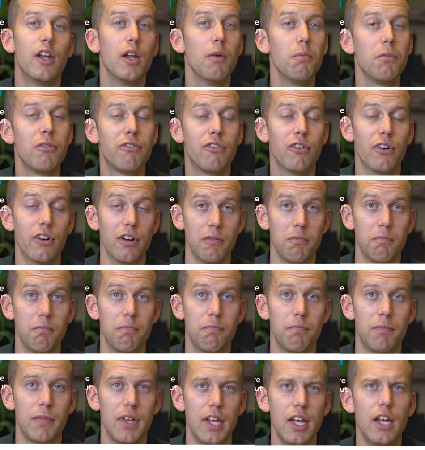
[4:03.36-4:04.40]
Number 4,
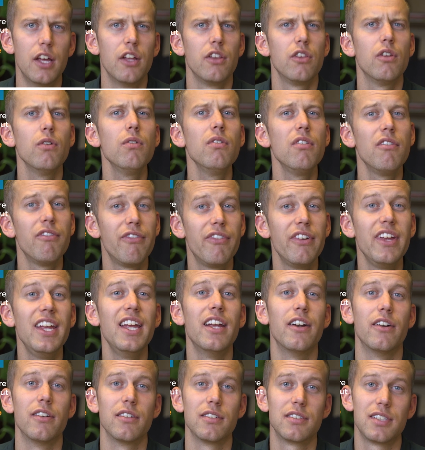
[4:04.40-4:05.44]
don't
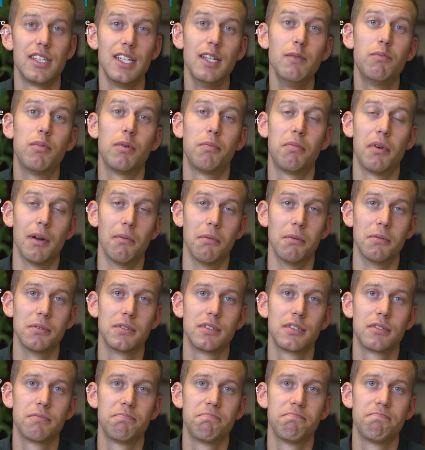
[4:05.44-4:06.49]
fear sleep
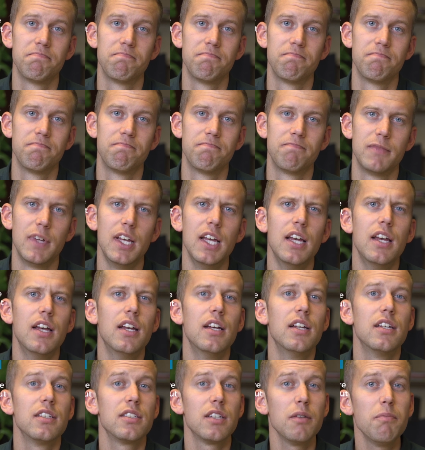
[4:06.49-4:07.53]
problems.
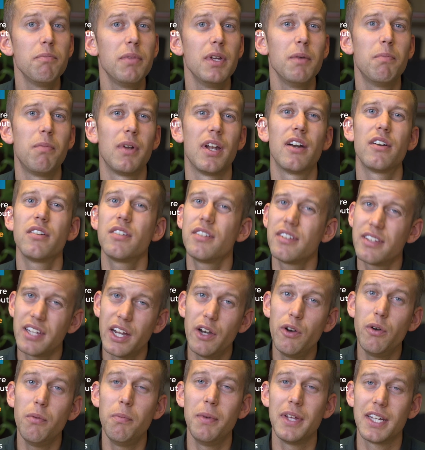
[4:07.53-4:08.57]
Some people are
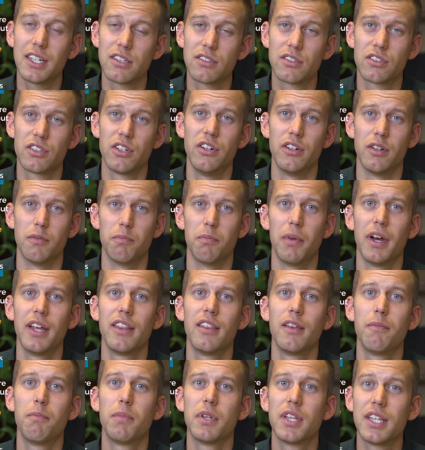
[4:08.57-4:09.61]
terribly concerned
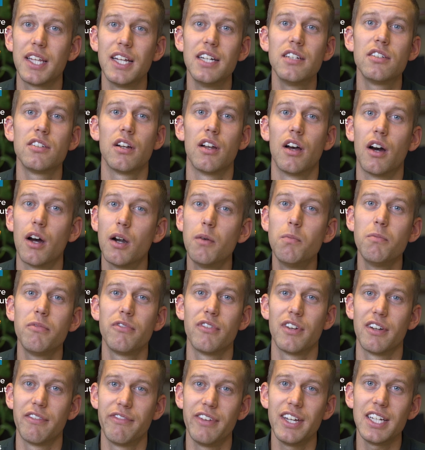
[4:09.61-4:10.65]
by the potential
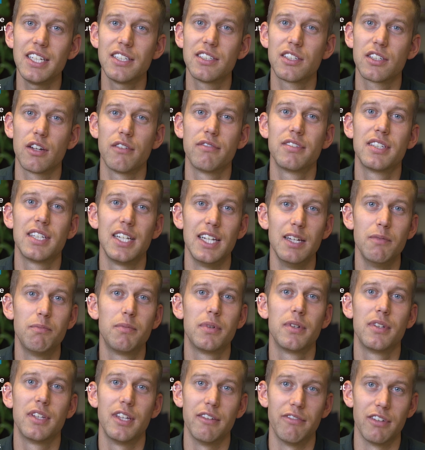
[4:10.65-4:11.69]
harmful effects of
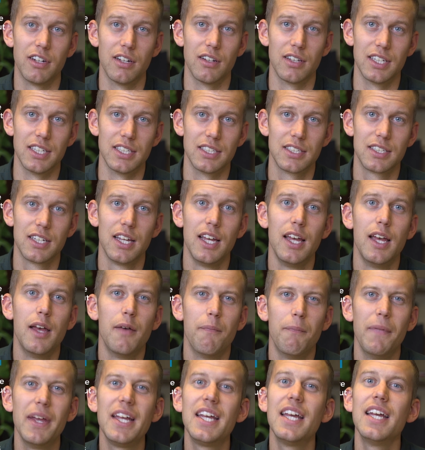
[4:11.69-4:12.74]
sleep difficulties,
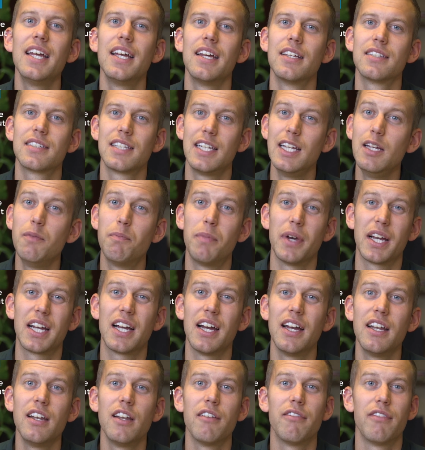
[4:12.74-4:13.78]
making sleep a
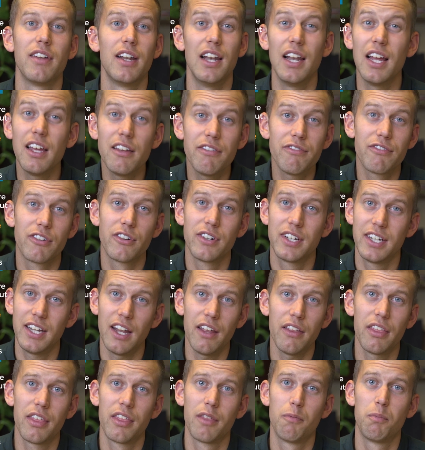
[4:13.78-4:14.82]
kind of life or
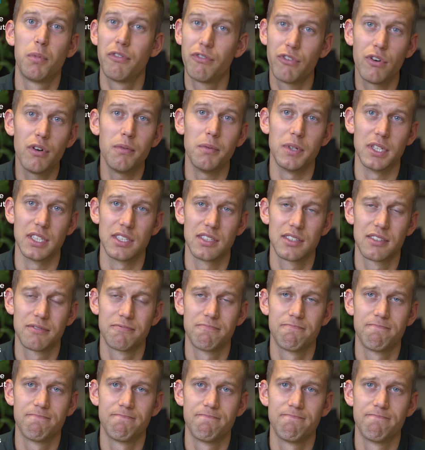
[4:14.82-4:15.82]
death performance.